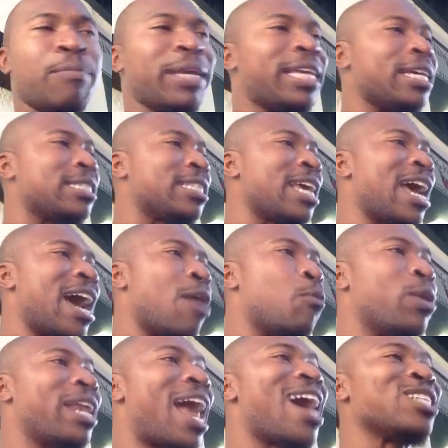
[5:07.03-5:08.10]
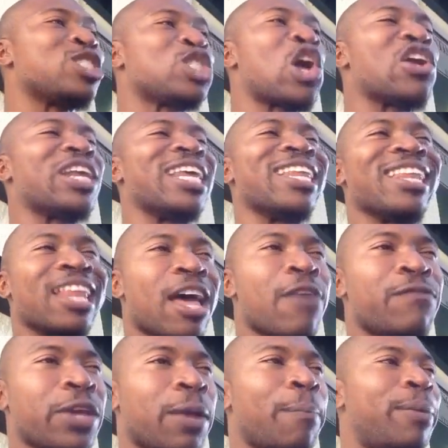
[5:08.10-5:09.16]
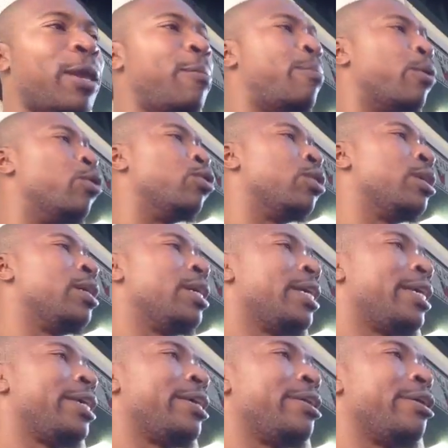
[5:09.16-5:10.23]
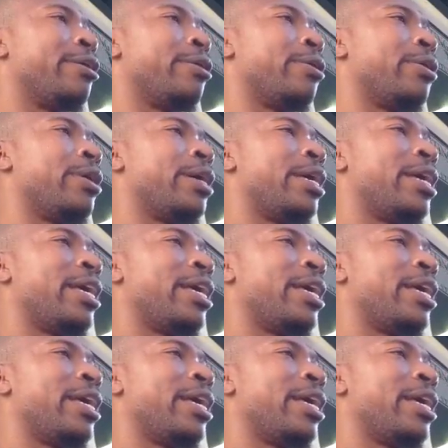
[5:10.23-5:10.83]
Because when I started loving people, you know,